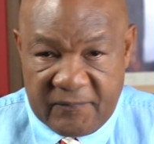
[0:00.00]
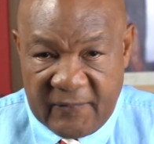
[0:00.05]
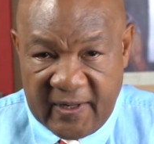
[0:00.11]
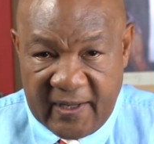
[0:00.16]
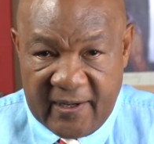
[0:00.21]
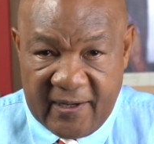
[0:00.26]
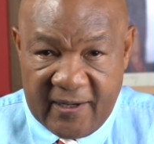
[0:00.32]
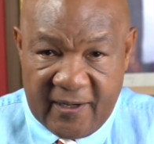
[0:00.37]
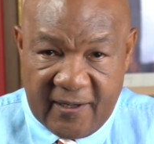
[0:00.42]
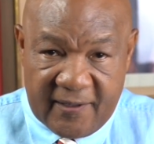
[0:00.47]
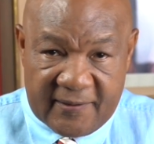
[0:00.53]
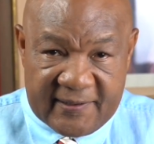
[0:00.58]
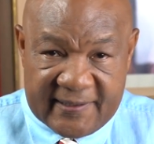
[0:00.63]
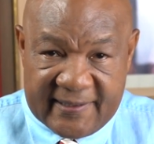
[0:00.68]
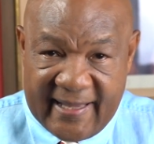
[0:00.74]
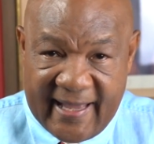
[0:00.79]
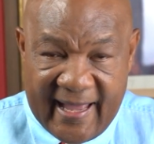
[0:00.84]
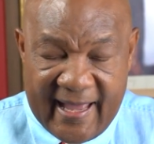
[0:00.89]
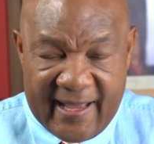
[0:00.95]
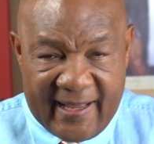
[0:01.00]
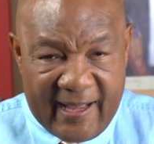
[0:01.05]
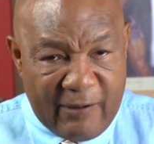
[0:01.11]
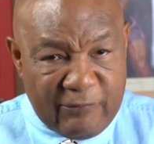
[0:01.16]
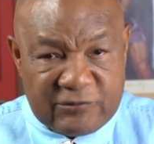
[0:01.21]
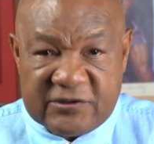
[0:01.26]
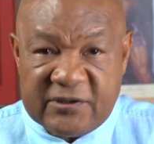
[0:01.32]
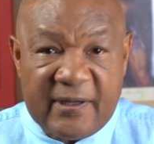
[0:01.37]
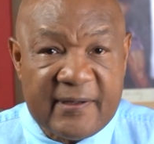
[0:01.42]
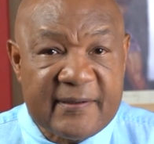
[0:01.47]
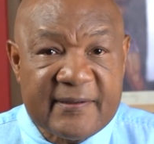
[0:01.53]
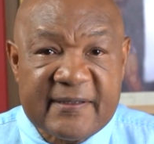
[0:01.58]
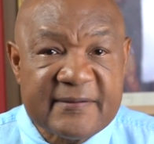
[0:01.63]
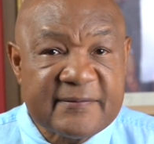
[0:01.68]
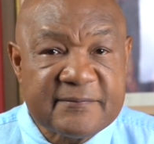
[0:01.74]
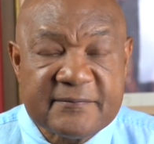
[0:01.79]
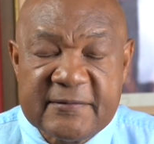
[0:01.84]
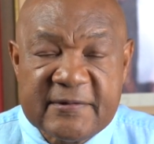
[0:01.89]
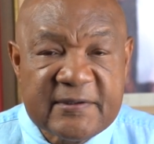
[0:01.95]
the guy,
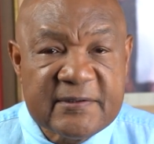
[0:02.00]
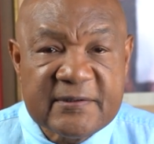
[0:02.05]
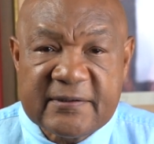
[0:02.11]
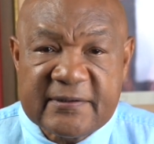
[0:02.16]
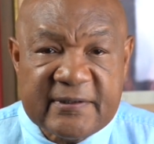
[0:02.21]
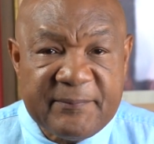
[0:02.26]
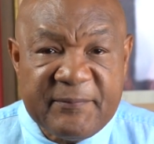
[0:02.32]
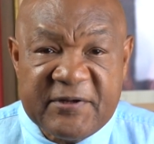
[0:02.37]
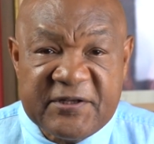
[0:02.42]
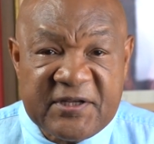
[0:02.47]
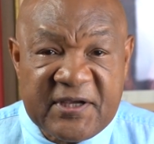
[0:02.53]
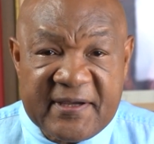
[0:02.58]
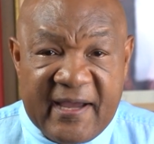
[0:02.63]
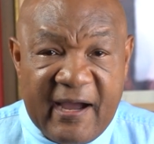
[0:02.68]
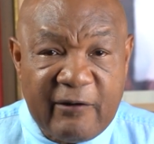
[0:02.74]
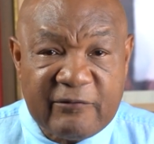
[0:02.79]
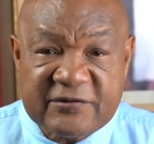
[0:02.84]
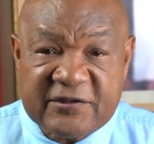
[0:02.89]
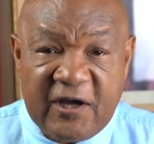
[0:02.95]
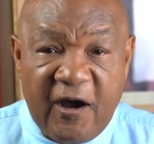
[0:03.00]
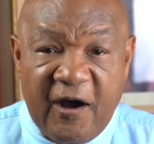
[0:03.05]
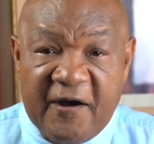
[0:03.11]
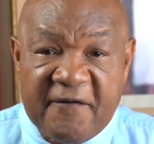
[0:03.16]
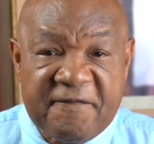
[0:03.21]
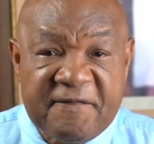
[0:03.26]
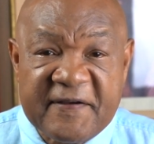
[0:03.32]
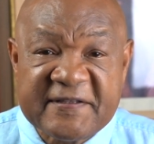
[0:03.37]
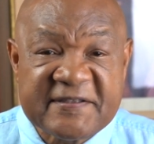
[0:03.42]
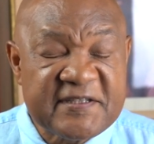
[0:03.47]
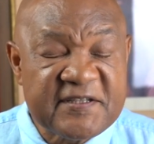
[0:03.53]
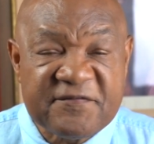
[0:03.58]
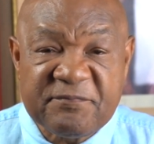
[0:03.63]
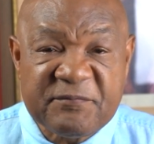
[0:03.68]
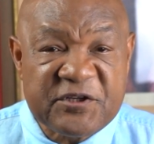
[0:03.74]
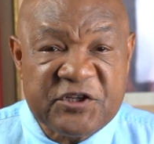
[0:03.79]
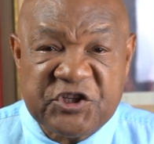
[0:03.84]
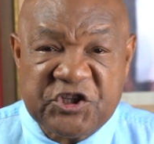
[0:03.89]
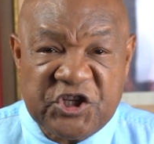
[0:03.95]
let me tell you, I was an offensive
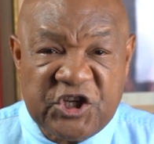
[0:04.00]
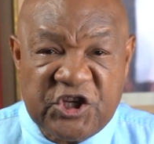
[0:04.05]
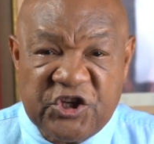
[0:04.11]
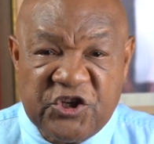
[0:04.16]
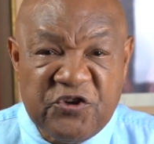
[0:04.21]
machine.